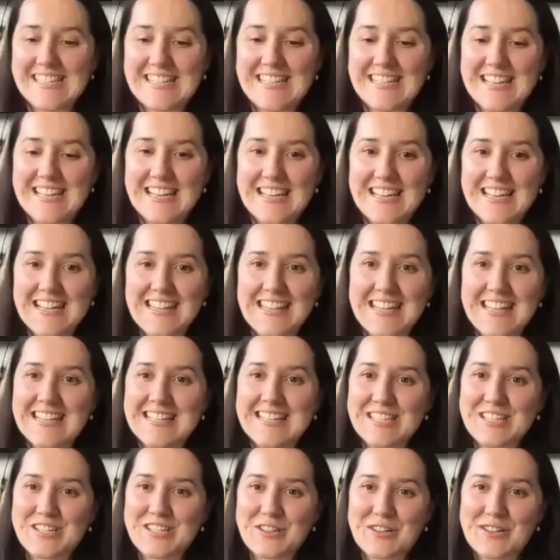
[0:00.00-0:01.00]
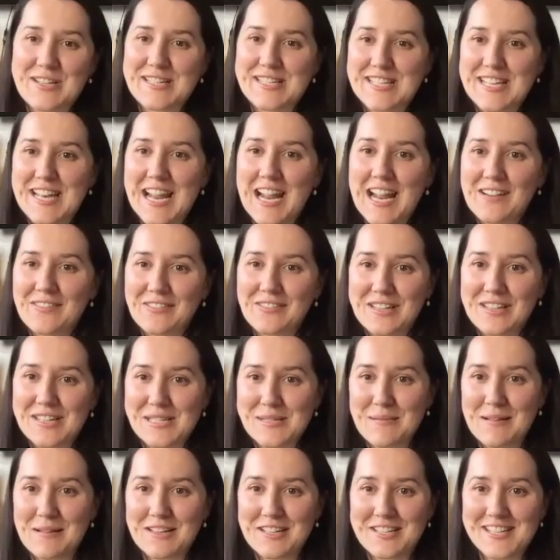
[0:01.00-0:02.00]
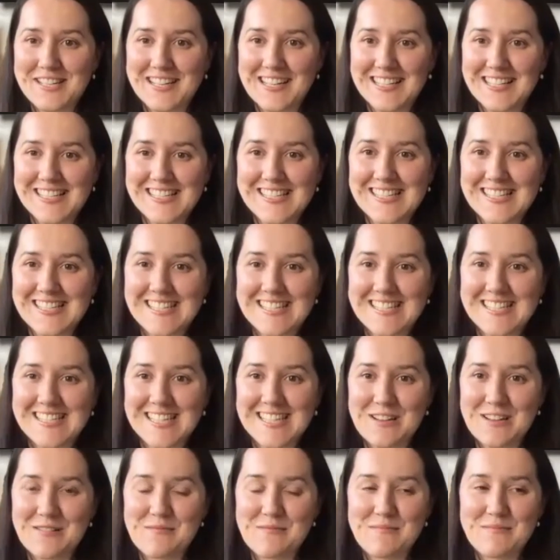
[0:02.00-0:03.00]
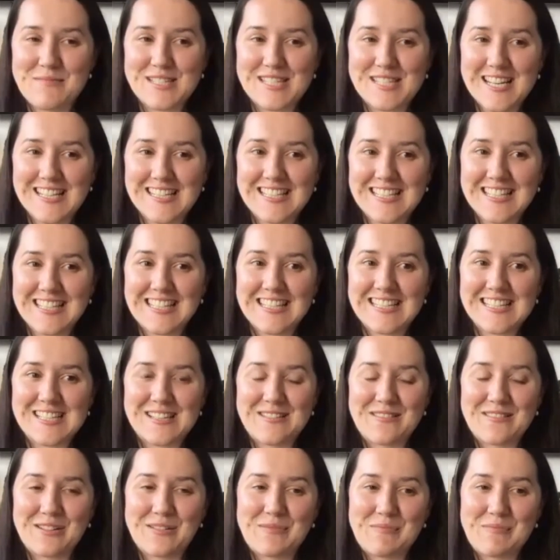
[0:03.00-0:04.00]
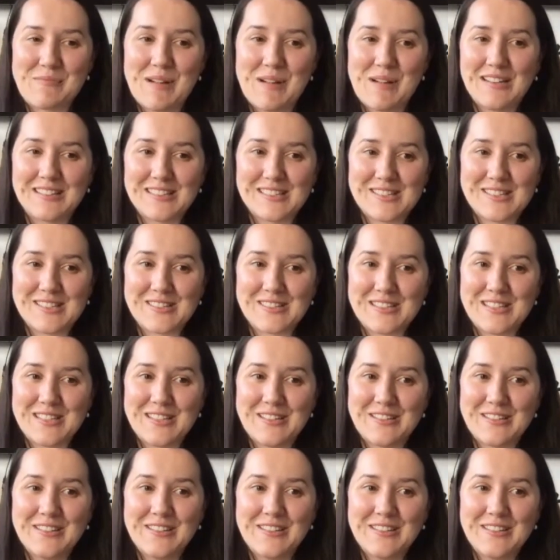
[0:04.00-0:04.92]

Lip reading: the industry as an Africa specialist is certainly some good miles on you.